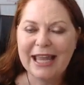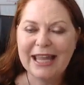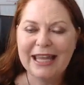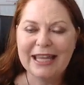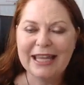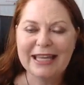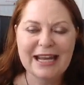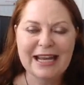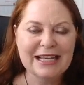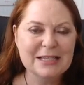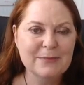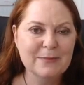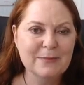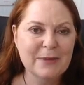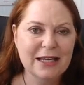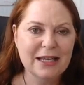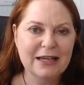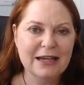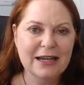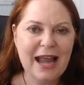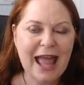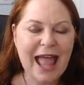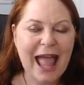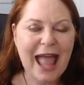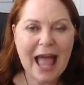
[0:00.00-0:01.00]
It has been
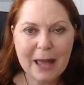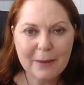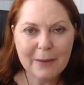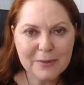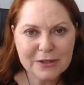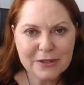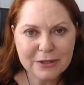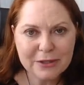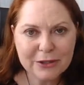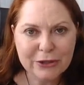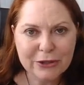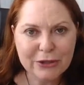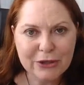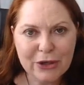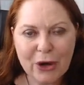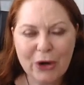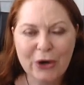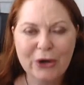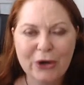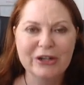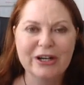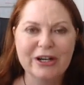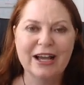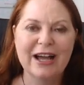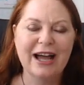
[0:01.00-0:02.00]
an absolute
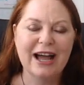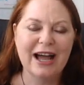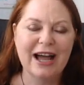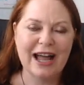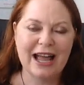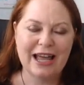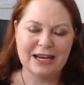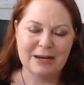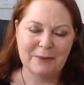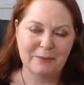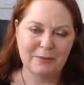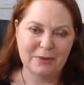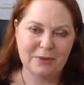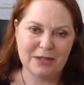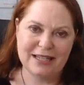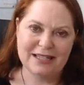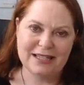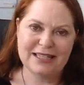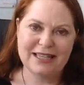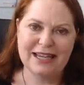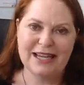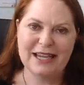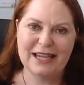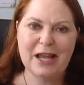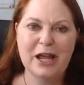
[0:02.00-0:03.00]
honor and a
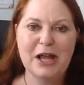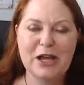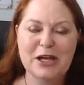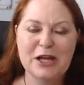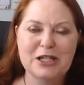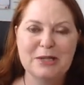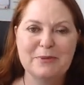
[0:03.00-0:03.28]
blessing